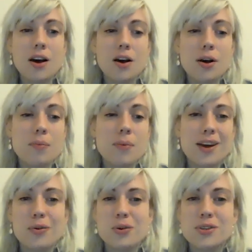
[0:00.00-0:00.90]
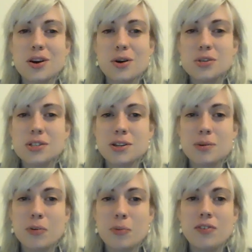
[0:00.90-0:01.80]
and also just
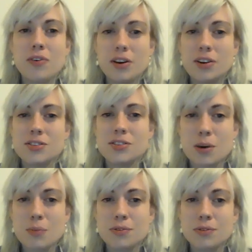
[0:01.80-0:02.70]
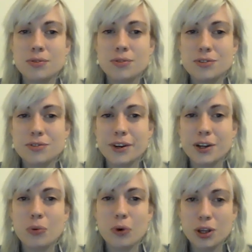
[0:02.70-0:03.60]
a little bit of guidance in terms of
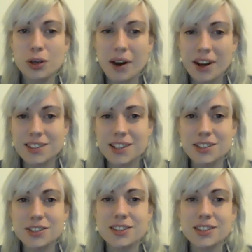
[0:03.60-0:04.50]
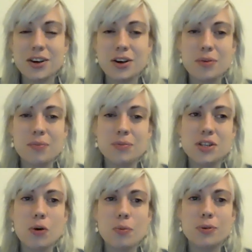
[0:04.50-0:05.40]
defining what UX is,
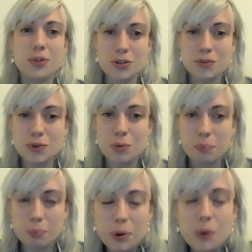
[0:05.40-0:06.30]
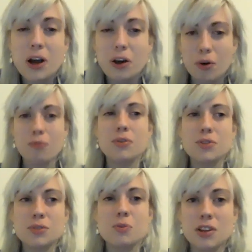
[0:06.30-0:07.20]
to help those of you build that
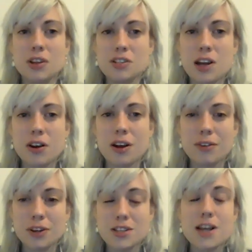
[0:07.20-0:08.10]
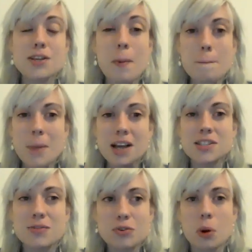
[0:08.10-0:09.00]
confidence within this area, because it is a
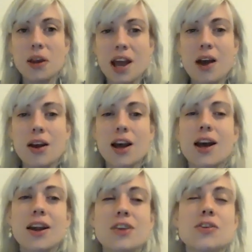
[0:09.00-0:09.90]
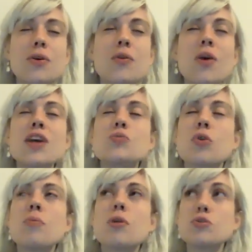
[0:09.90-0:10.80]
massive growing area, and I tell you, it's
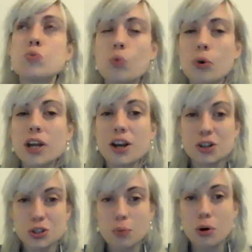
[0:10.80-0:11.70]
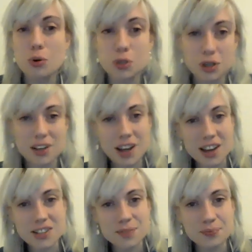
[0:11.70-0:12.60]
one of the most rewarding job roles you can
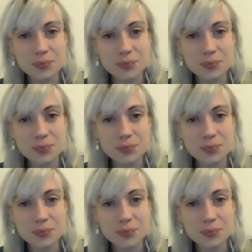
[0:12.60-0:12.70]
get.